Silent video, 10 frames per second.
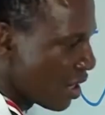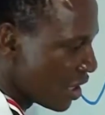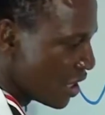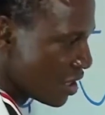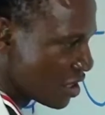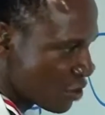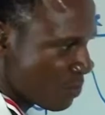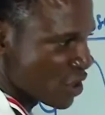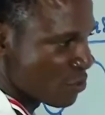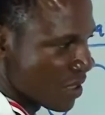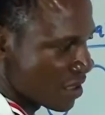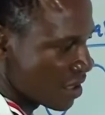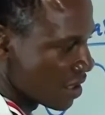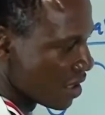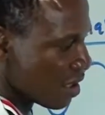here now is the
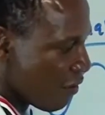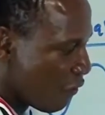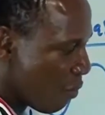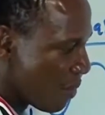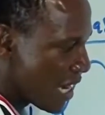displacement,